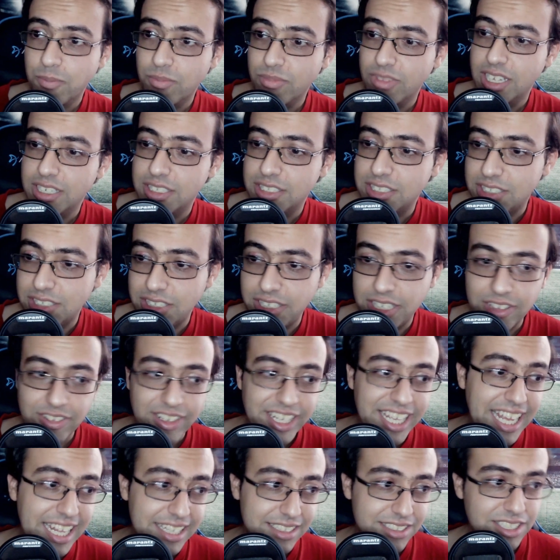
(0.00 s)
so you
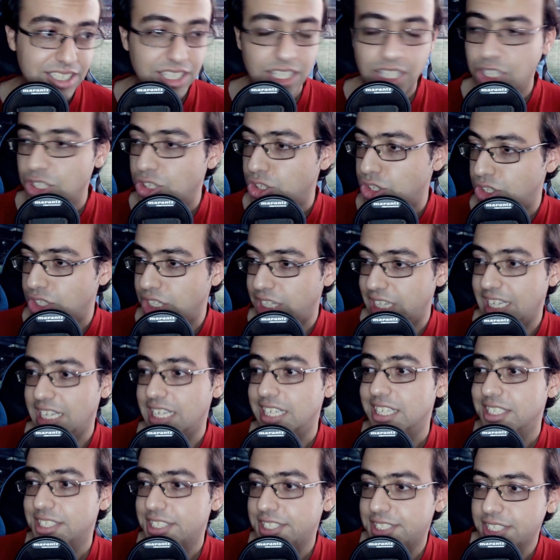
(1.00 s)
get the
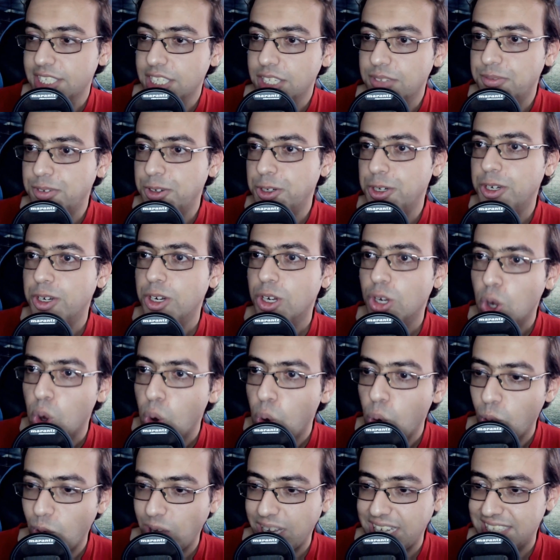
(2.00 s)
silver
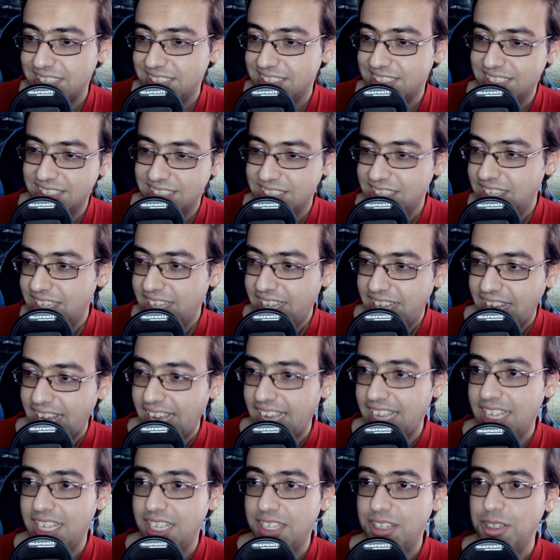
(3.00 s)
coins.
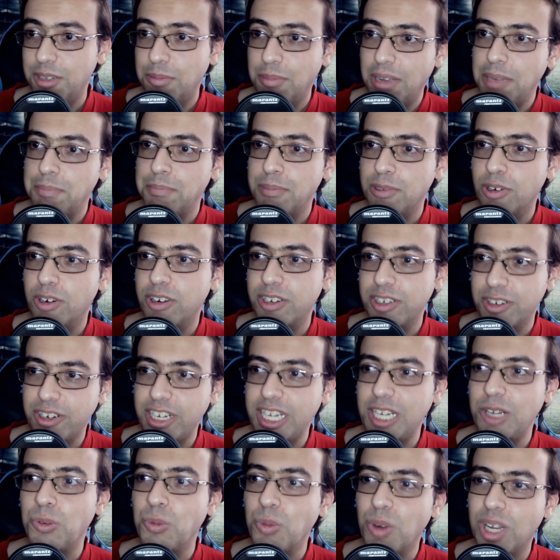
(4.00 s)
And you might be
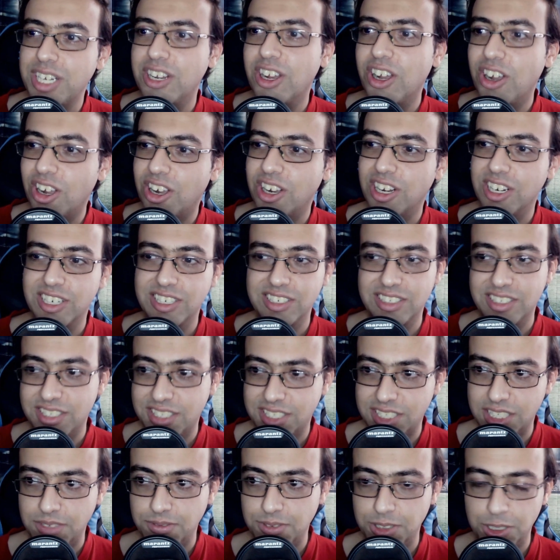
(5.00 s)
wondering, what are the
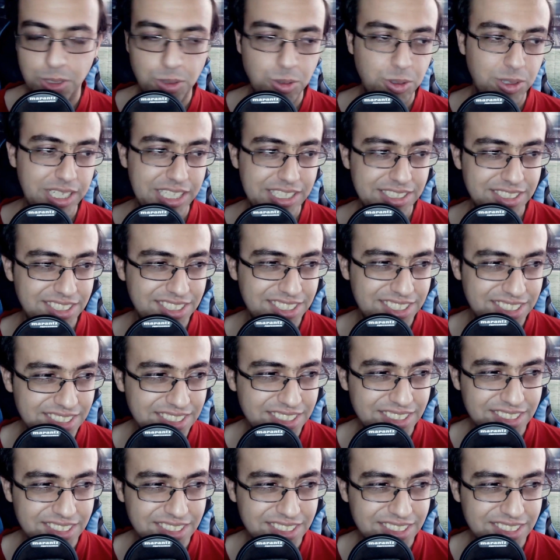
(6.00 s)
silver coins?